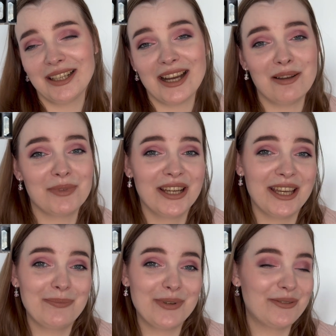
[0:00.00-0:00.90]
I'm
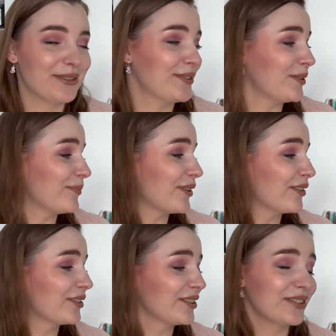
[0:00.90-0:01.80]
happy with the
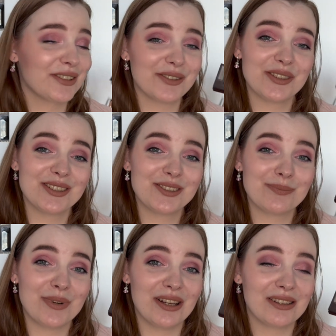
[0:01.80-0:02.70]
progress on this
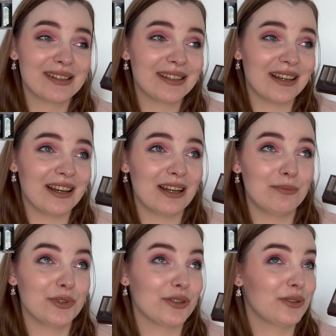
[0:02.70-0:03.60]
palette.
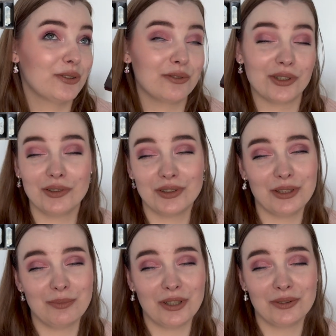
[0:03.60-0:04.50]
I'm not worried
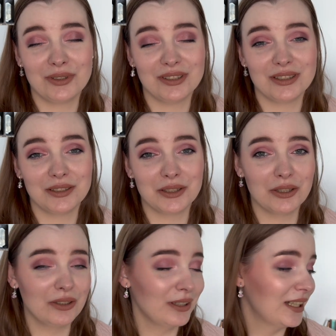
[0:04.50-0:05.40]
about it at
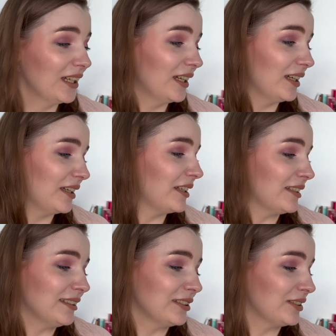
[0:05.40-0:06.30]
all,
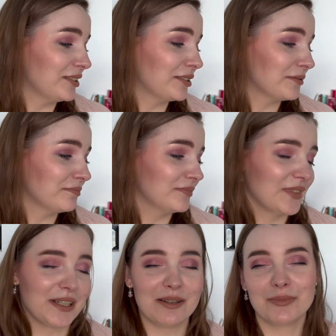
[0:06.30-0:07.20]
and
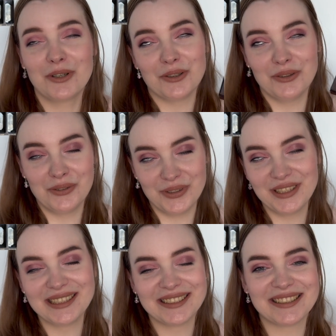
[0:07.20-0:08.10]
I'm
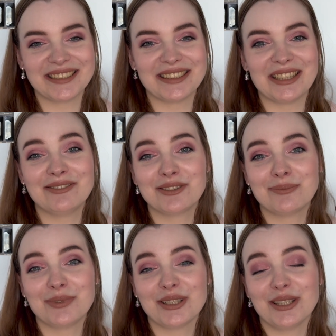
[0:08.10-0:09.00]
confident that I will
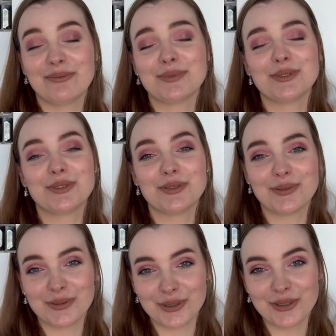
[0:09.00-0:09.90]
be able to
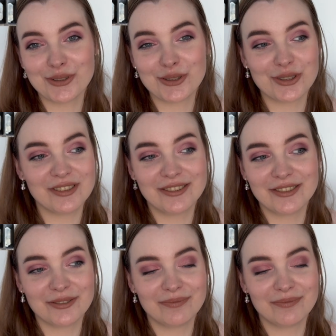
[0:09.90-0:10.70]
finish it,